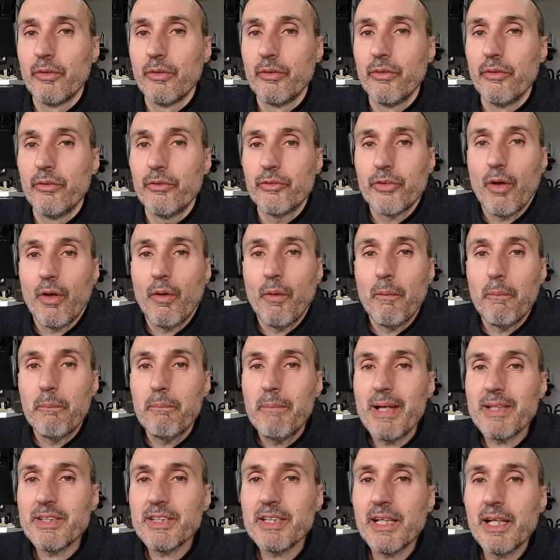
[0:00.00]
So
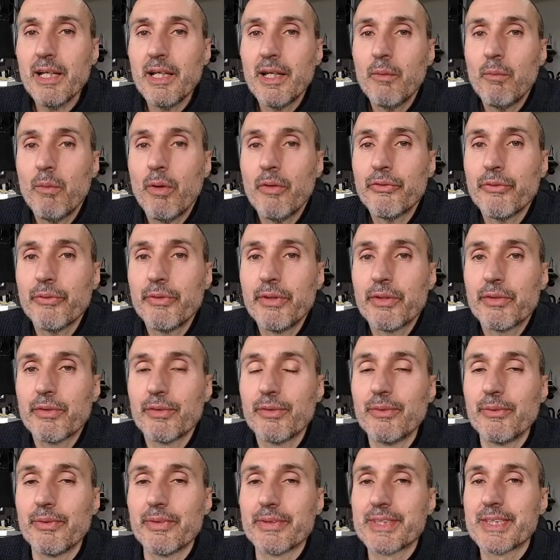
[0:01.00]
basically what you need to
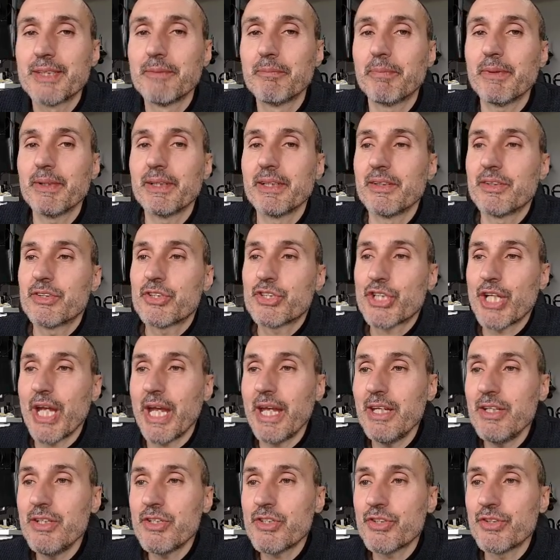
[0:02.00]
do is simply
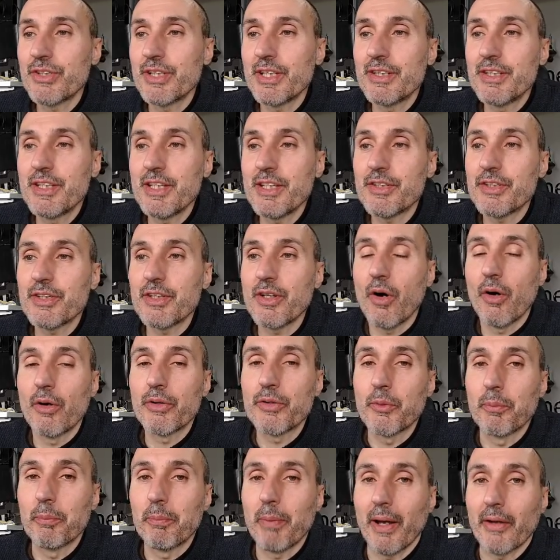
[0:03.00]
change the DTO
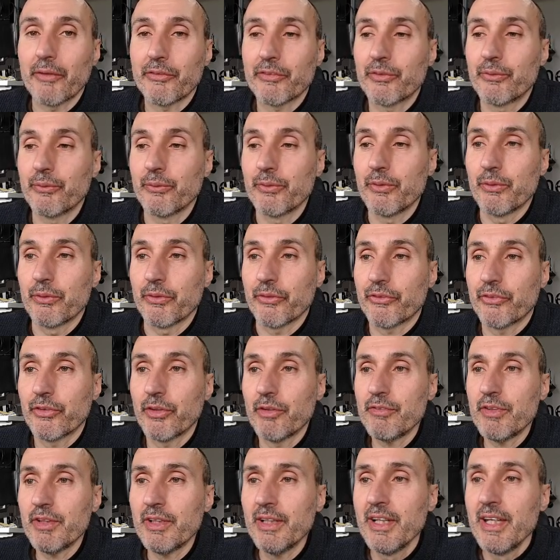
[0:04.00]
you pass to your
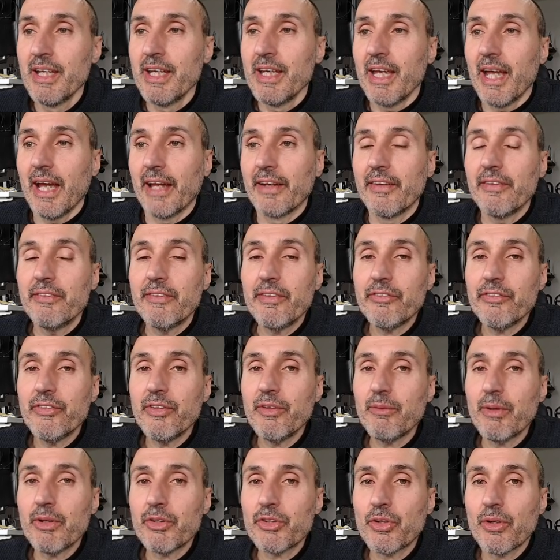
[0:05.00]
server. And in this
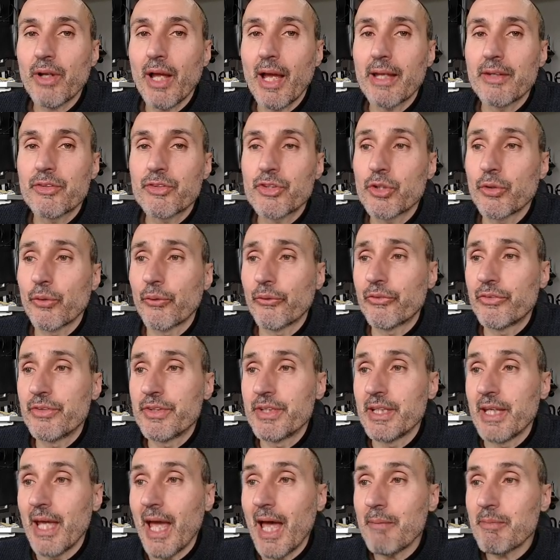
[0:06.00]
situation, I choose
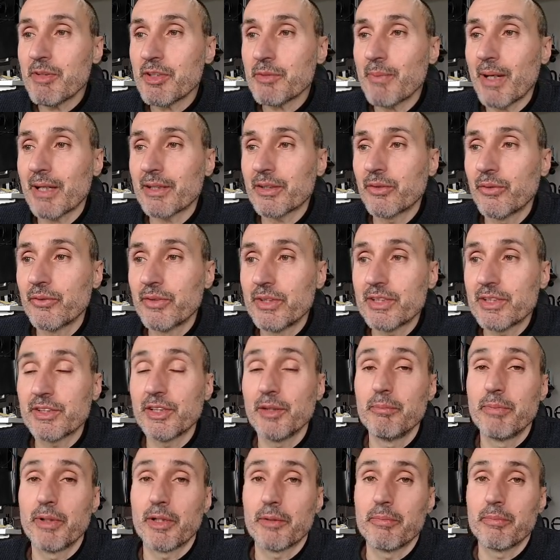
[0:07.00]
the MS Marco
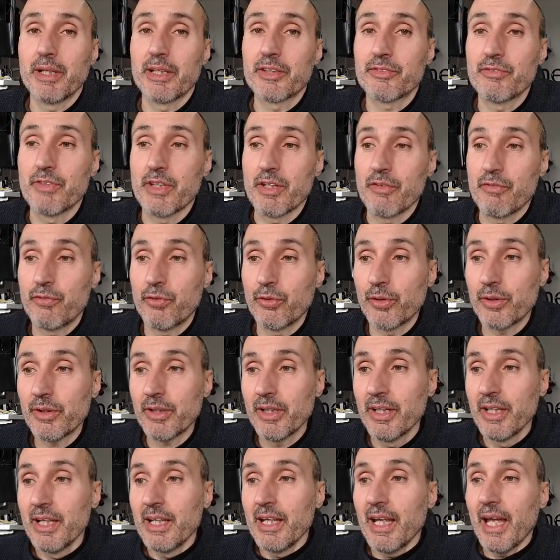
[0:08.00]
Distilbert-based V4,
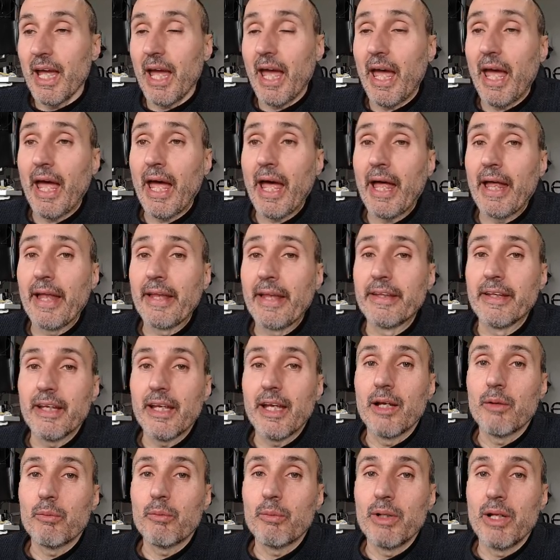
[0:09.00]
and
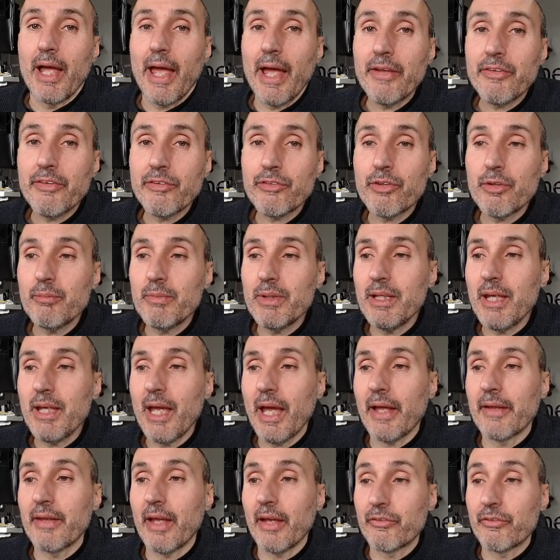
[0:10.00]
it will answer me.
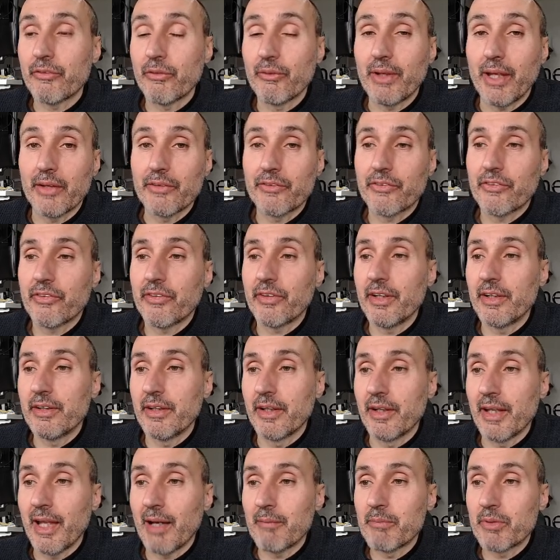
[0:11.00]
And as you can see, the
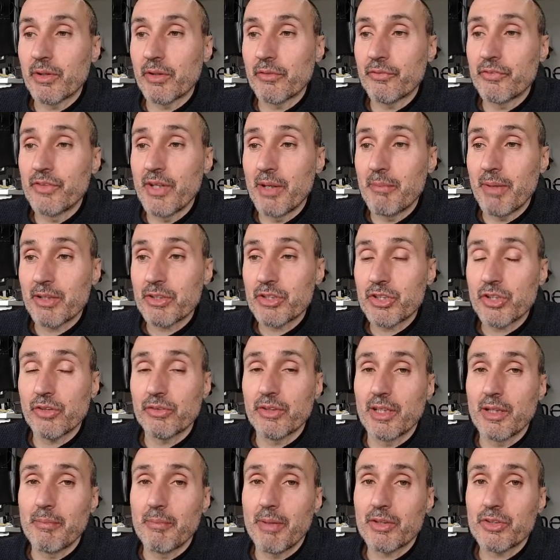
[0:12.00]
number of dimension, the
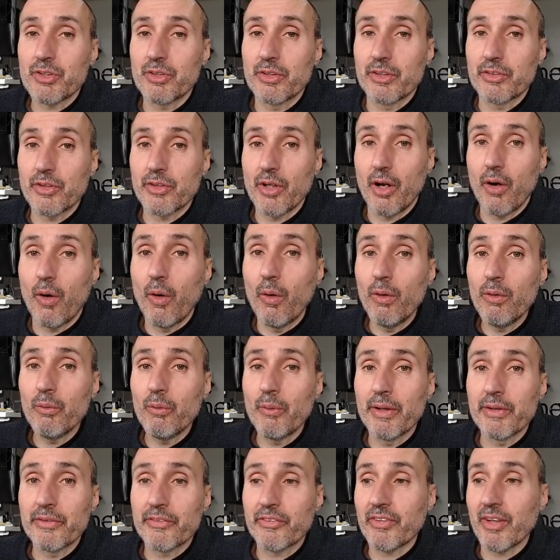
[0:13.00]
dimension is
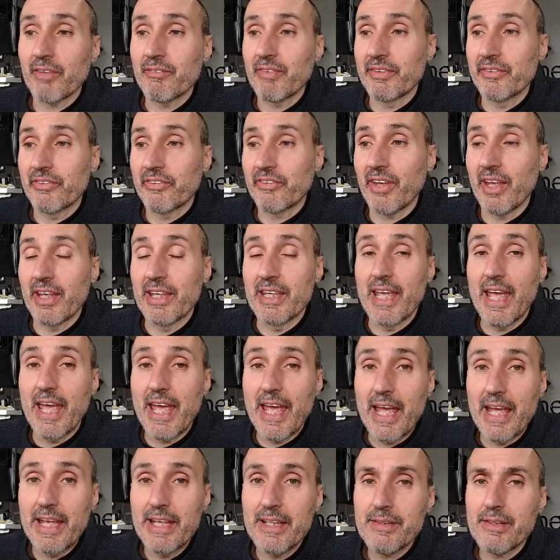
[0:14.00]
always
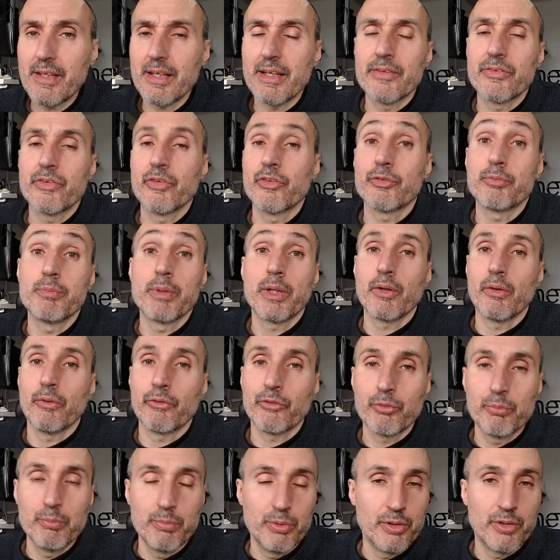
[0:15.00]
7C8. It is
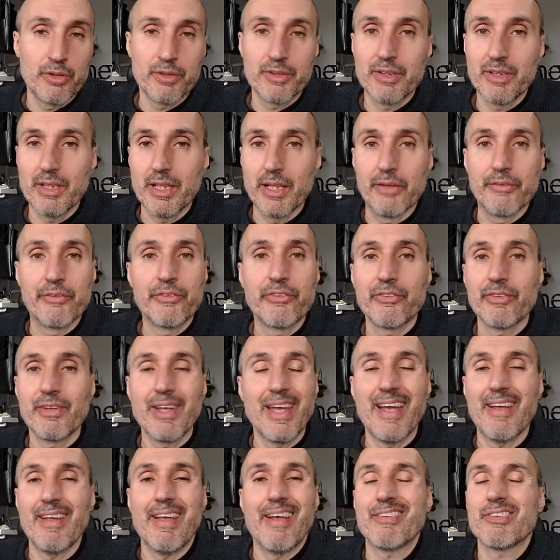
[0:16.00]
because BERT is
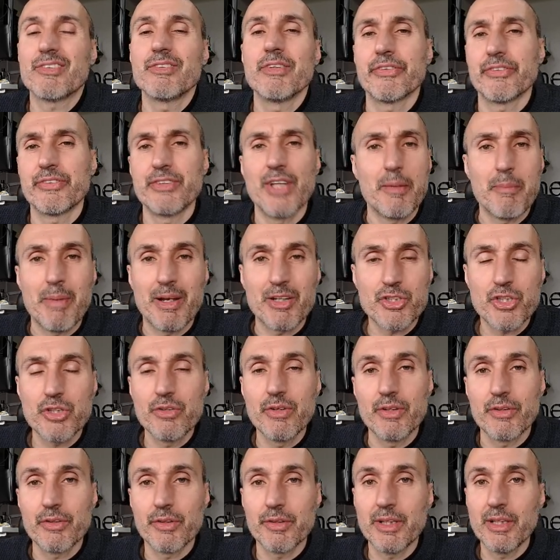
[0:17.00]
as this dimension
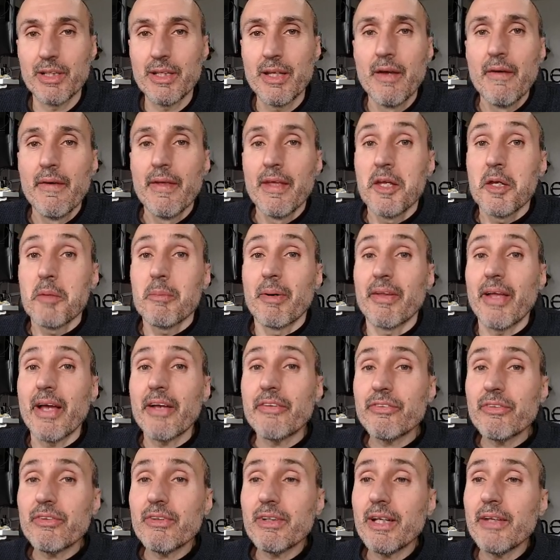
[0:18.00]
internally. But
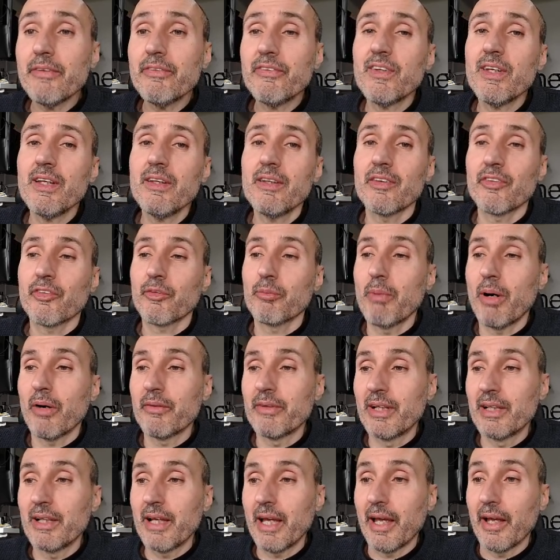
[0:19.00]
as you can see, this
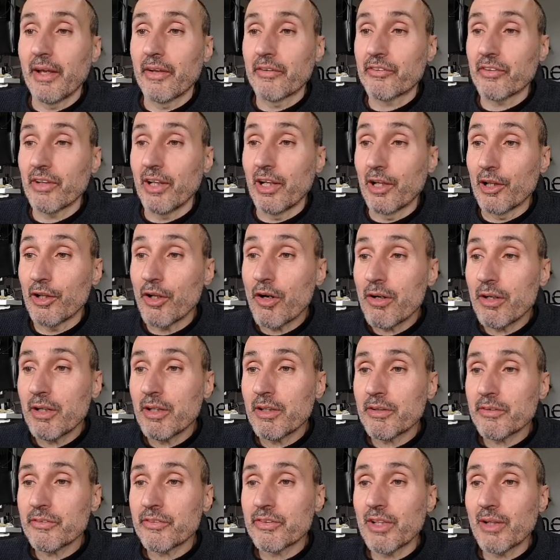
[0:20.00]
model has a
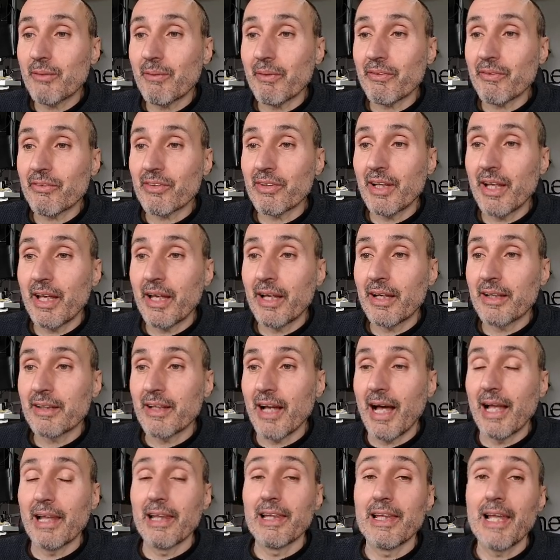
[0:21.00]
longer sequence length,
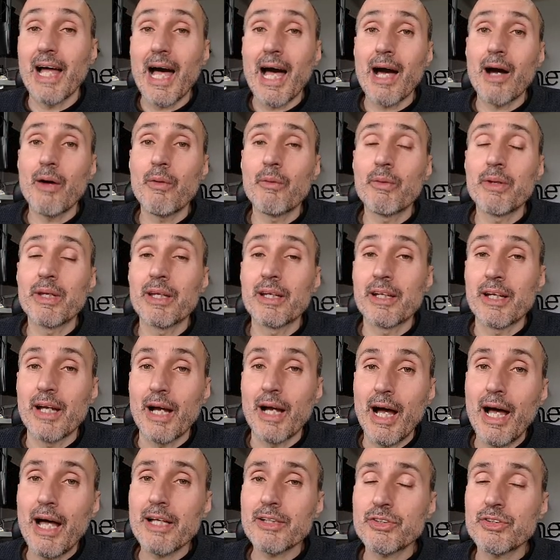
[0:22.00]
allowing
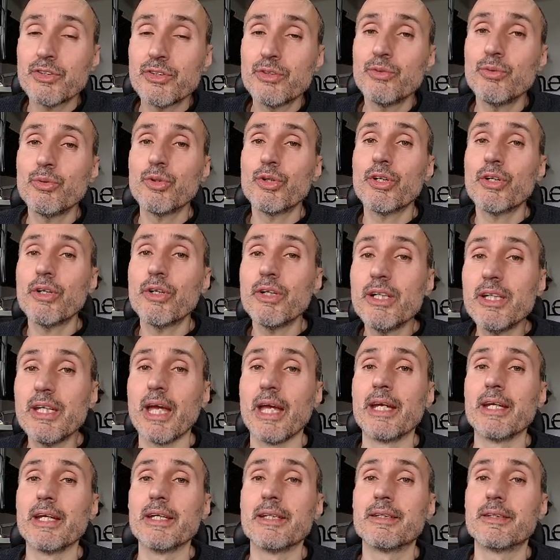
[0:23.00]
us to
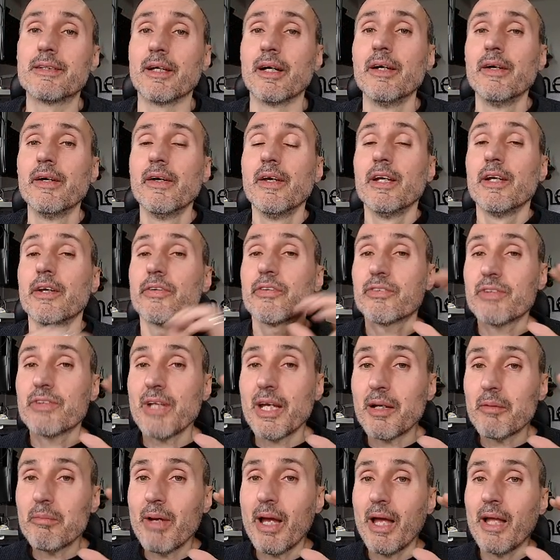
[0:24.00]
create a
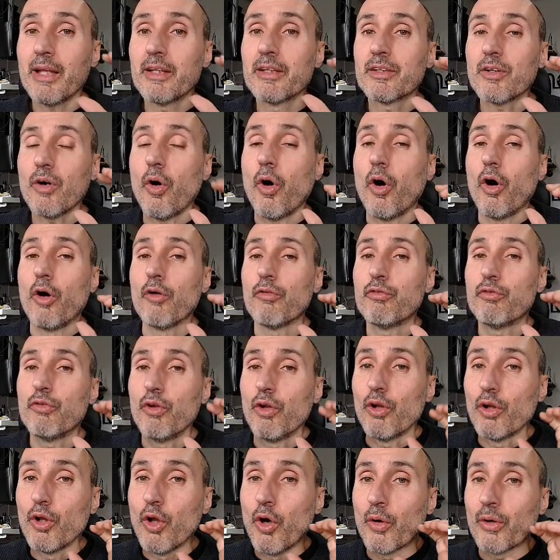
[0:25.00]
segment of
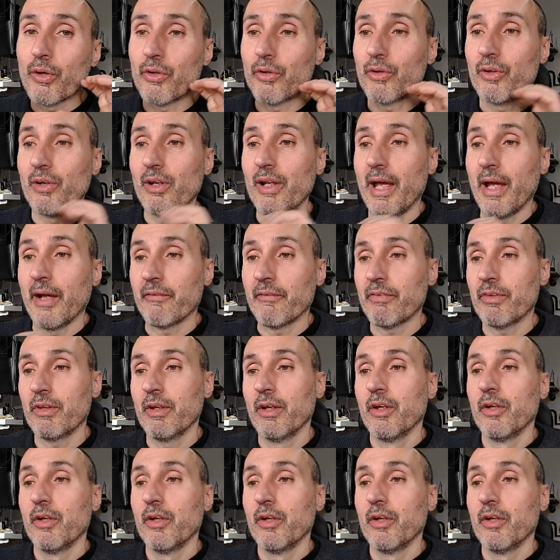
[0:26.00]
longer length.